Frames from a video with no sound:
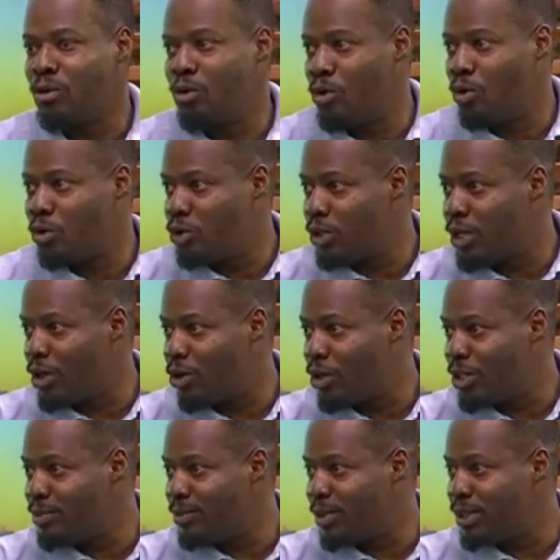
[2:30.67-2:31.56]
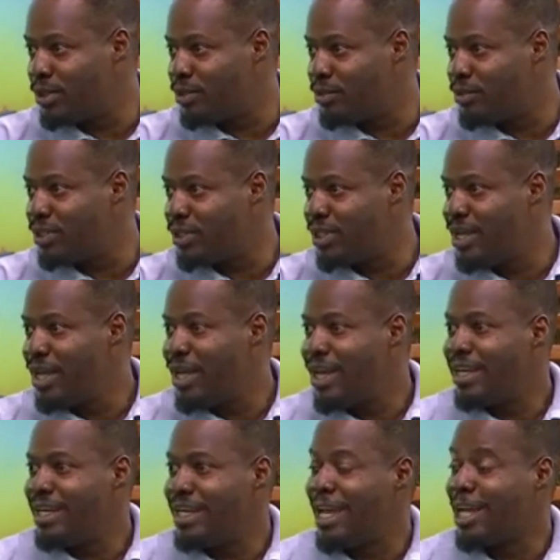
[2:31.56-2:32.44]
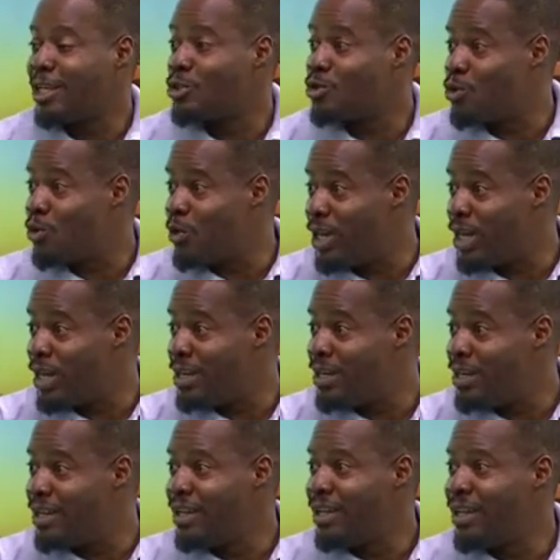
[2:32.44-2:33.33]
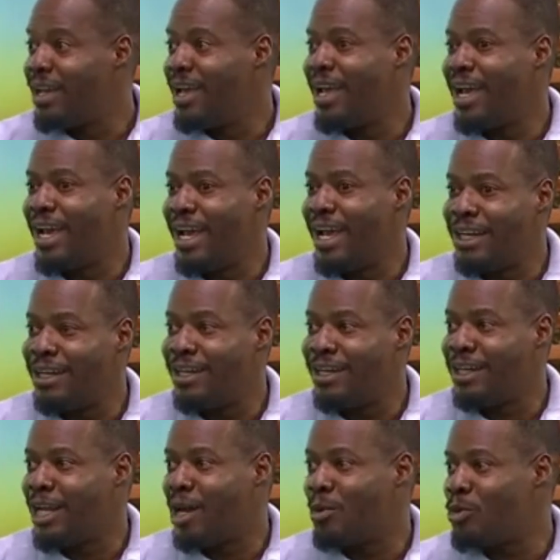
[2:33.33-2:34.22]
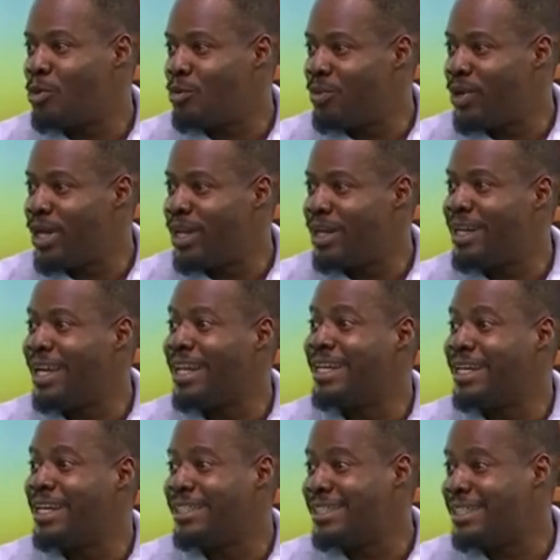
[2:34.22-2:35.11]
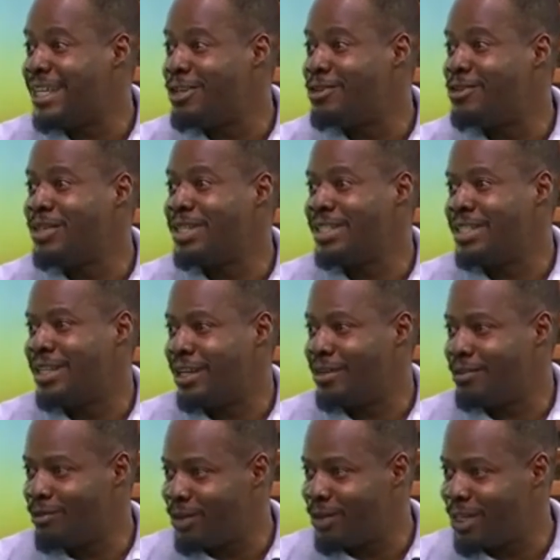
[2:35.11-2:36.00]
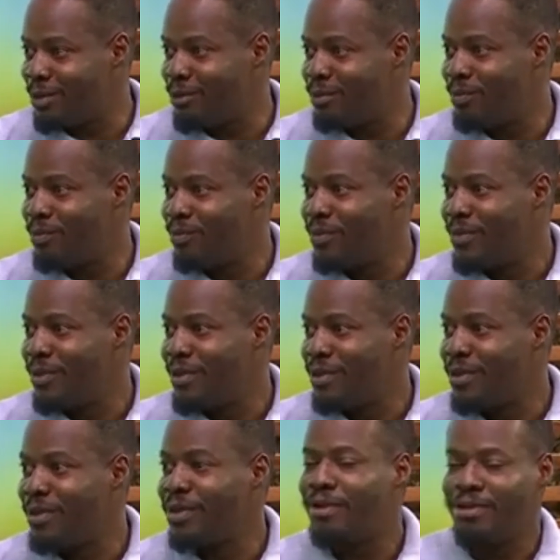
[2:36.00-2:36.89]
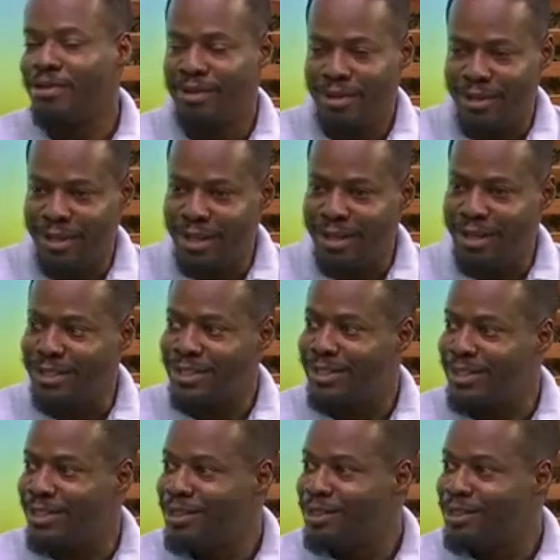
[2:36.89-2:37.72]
go to the hospitals. They are screened, and then they are prepared, and then surgery is done for them. Yes.